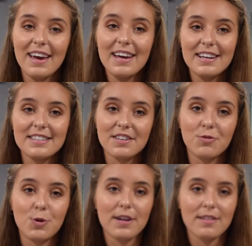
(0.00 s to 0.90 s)
And
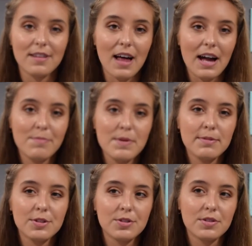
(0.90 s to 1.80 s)
what a lot of
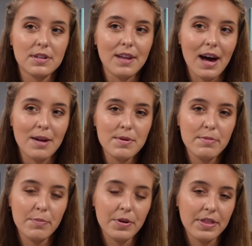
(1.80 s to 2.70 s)
people do is a lot of
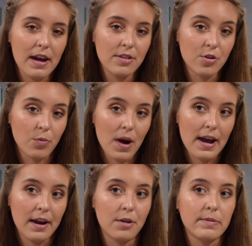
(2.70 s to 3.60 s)
people put that in their wet
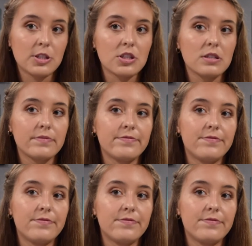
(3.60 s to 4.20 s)
hair, which is